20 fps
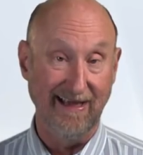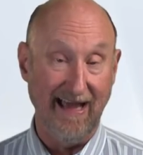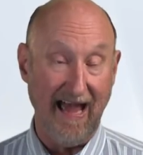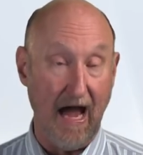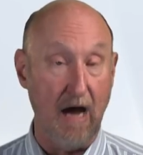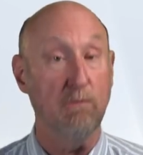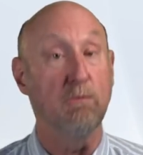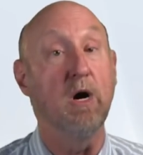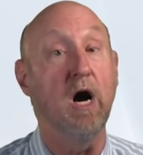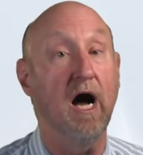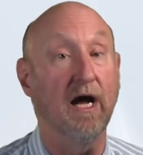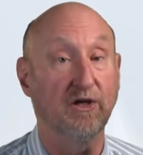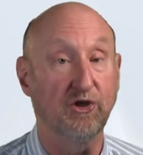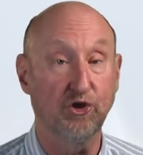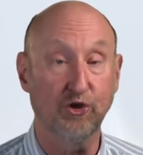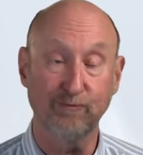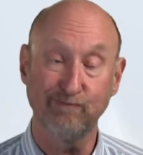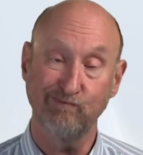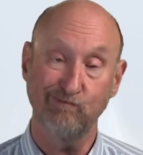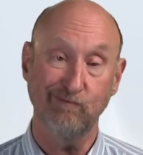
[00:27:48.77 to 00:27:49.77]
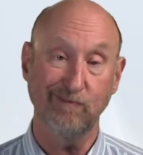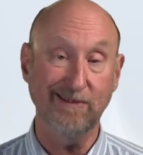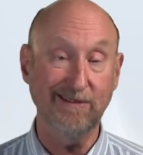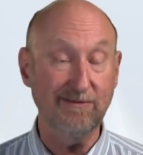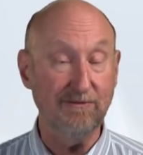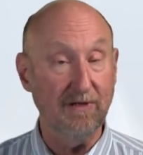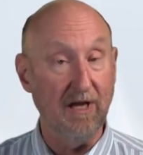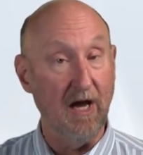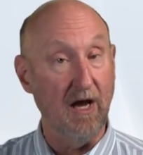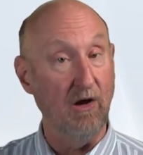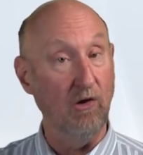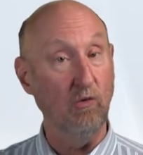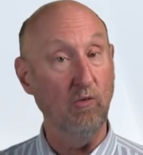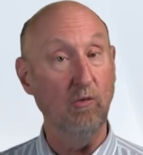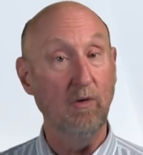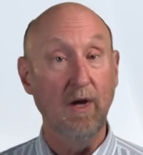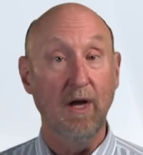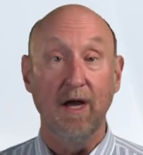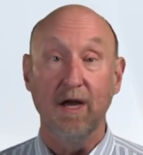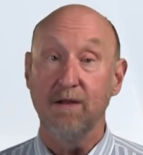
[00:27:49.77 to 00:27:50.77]
How much? I don't know.
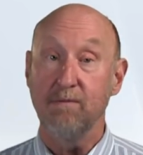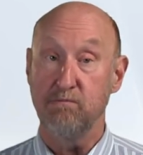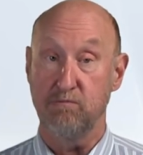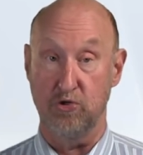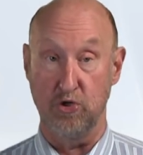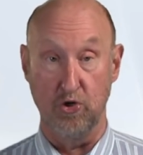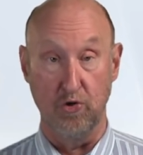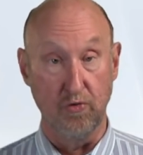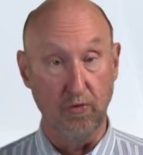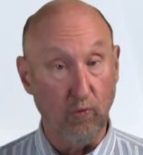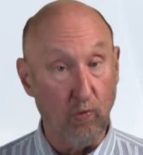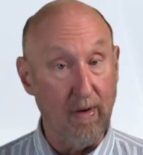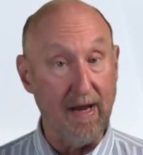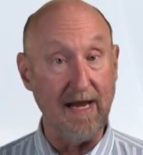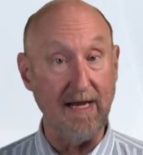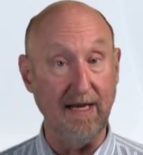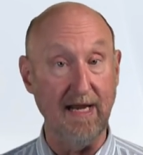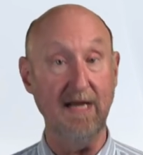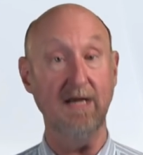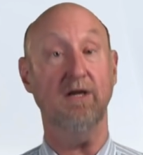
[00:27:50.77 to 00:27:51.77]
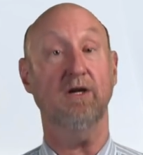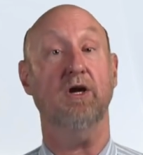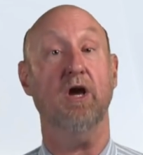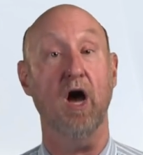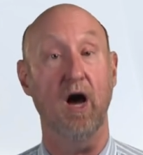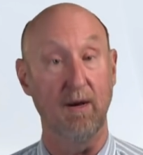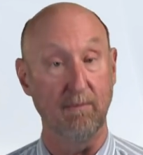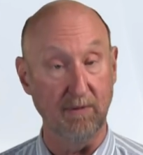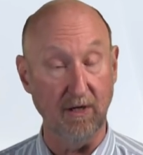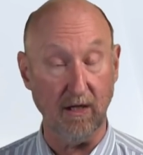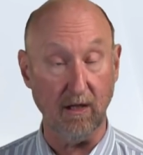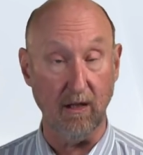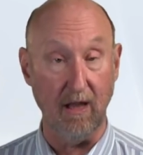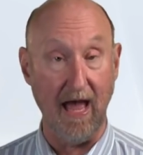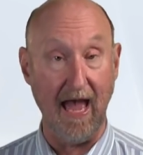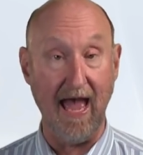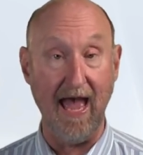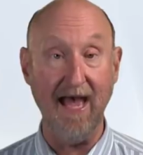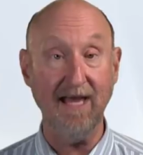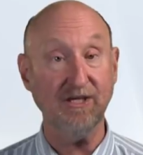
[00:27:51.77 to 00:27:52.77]
Do the reading, come to
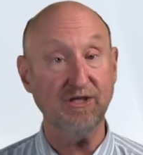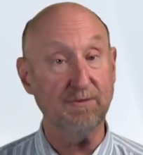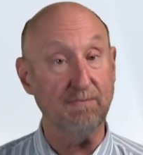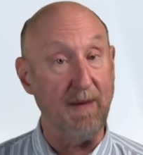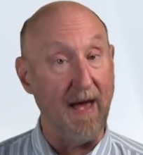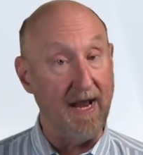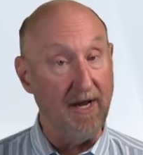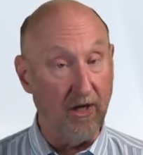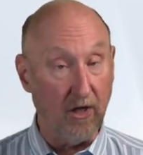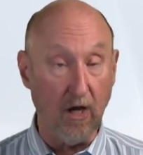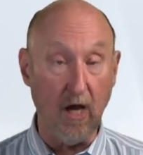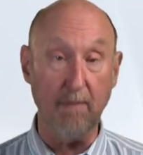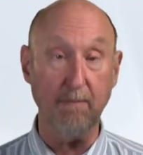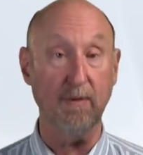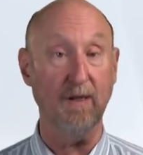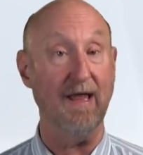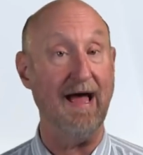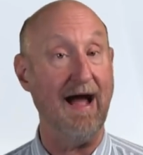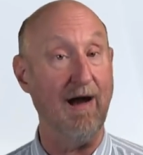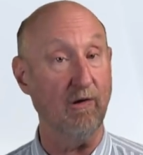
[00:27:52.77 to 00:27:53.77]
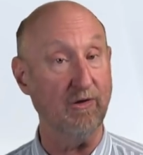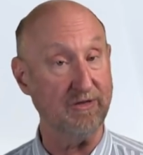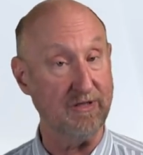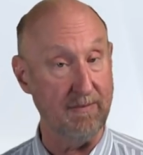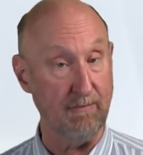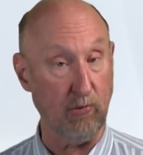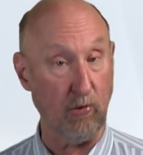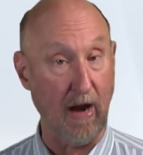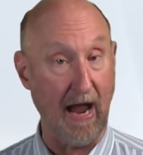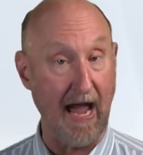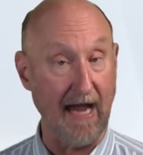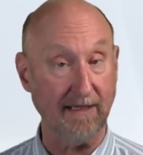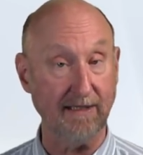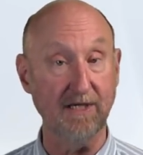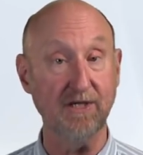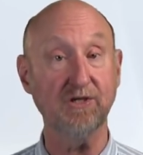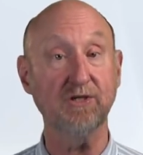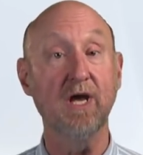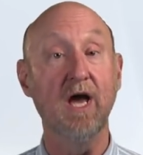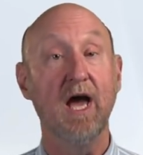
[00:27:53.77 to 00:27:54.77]
class, spend a couple hours in
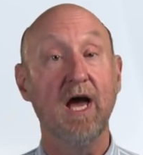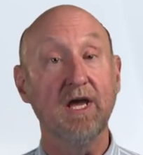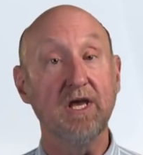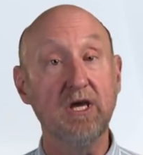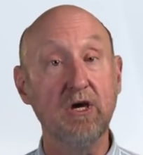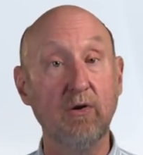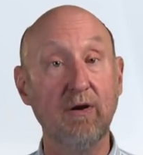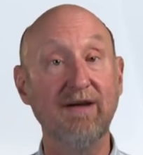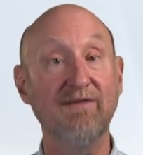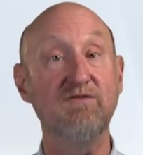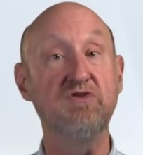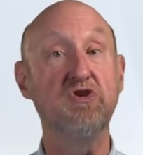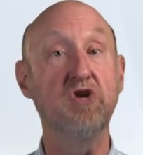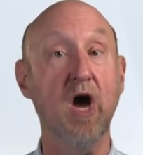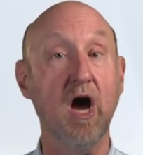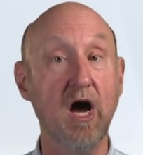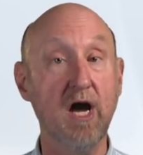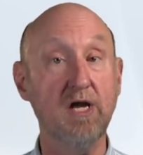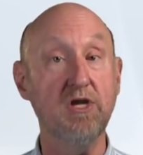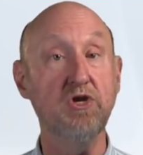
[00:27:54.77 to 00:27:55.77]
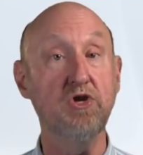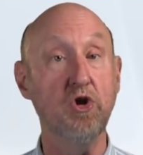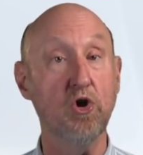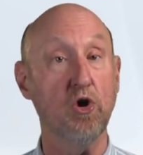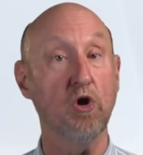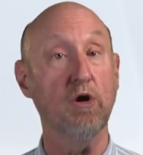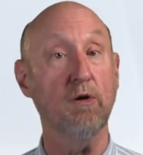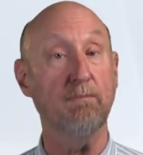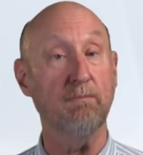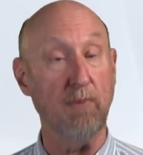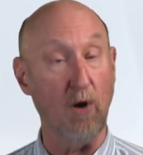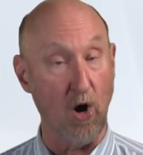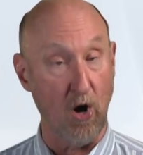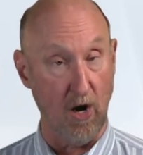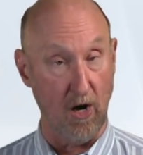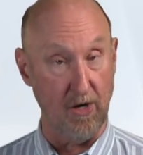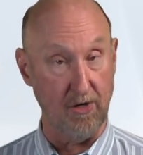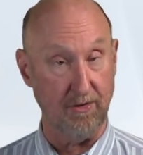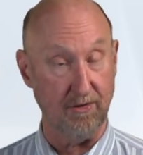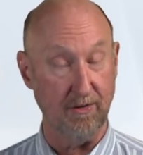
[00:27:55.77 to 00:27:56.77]
practice. You have done your
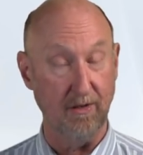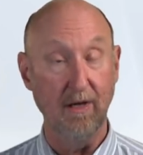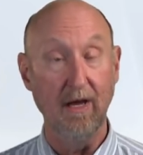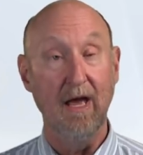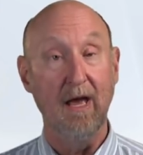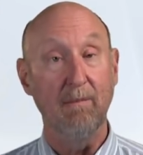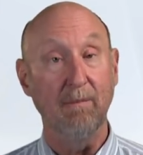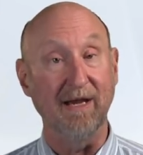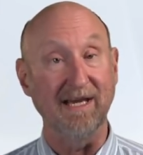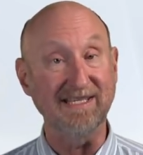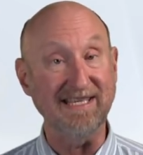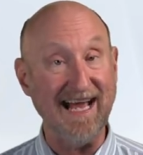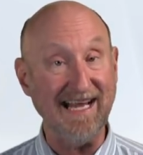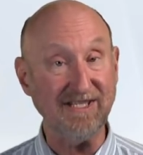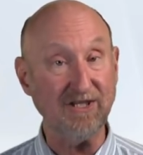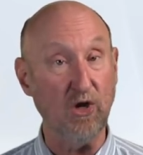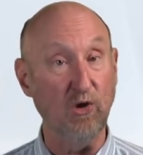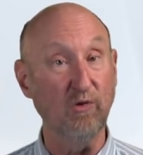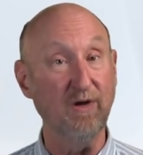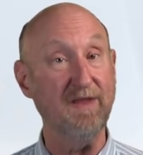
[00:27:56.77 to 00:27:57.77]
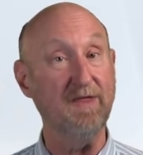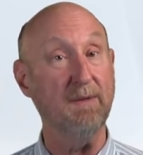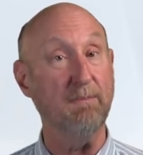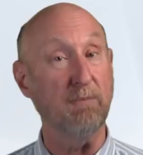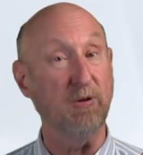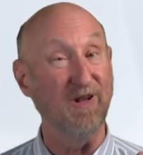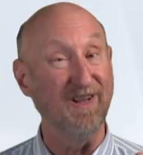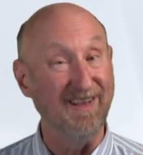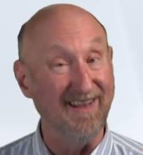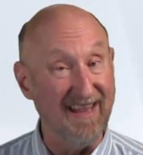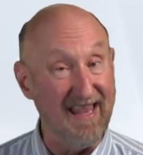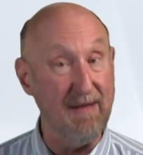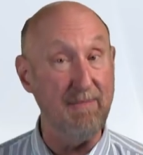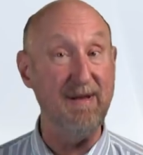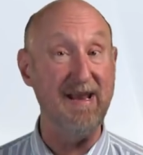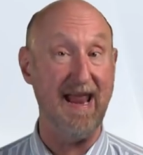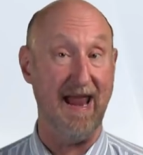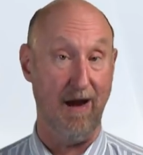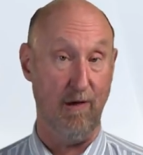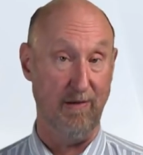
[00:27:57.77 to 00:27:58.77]
part, because that's only the
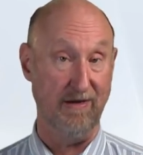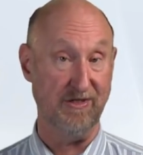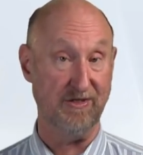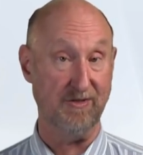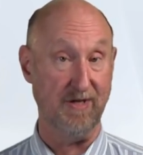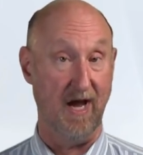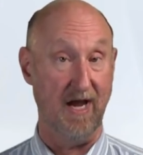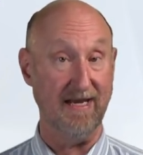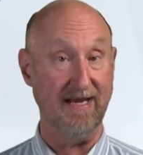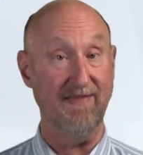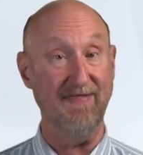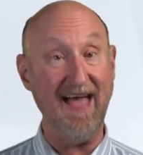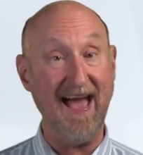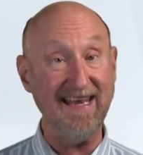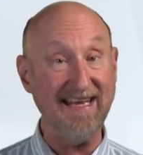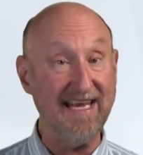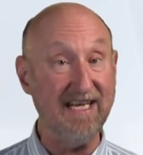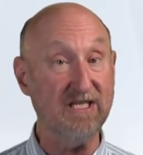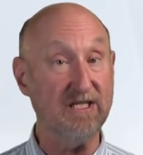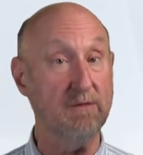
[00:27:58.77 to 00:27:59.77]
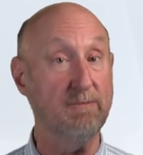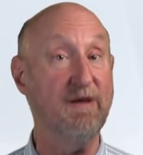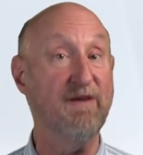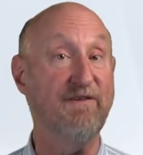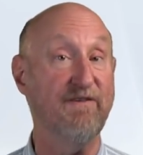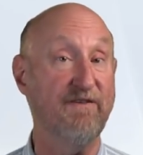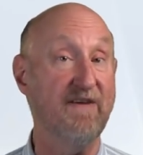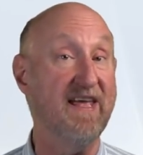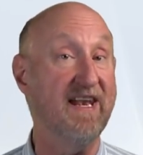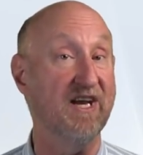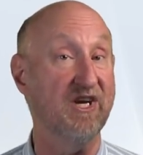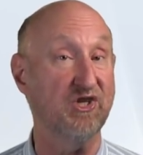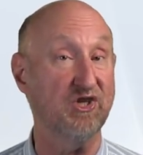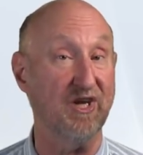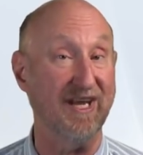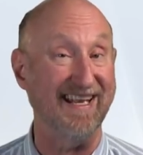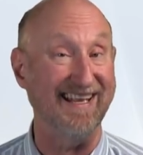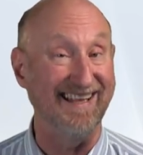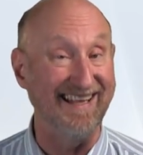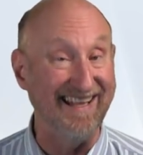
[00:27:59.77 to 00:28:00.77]
preliminary study, and that needs to be finished
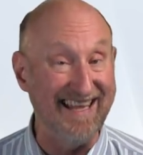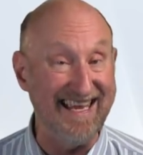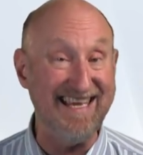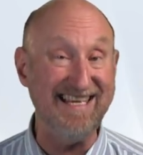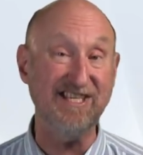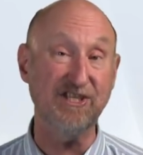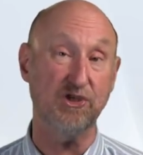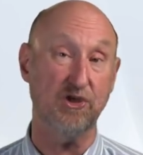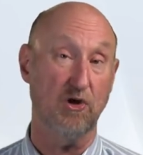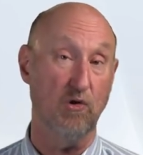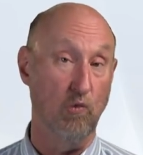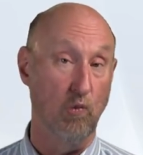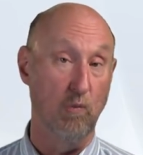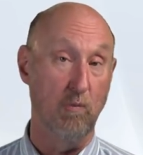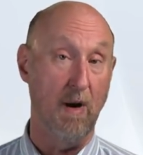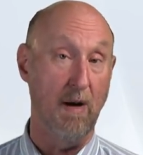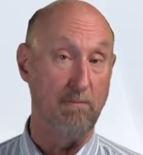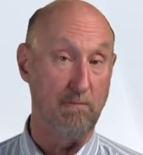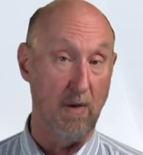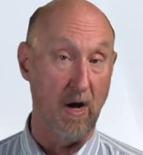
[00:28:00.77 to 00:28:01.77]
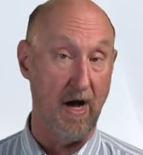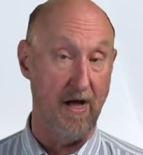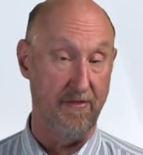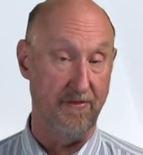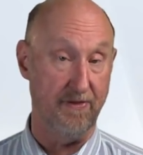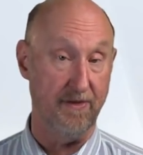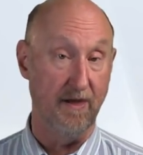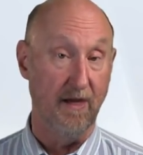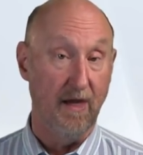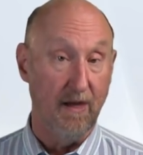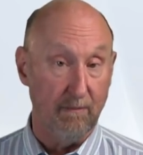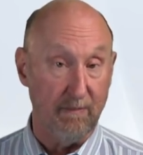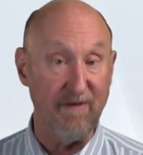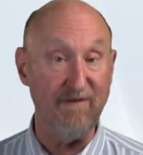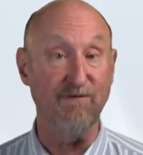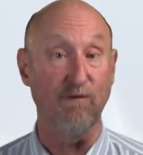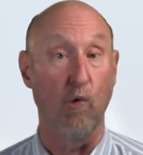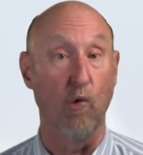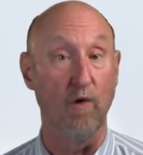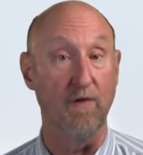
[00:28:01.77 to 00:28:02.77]
at least a month
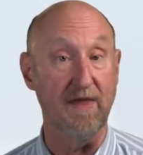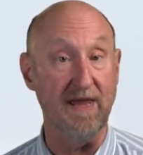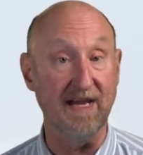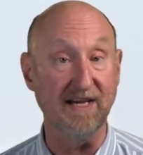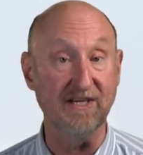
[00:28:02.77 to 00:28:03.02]
before the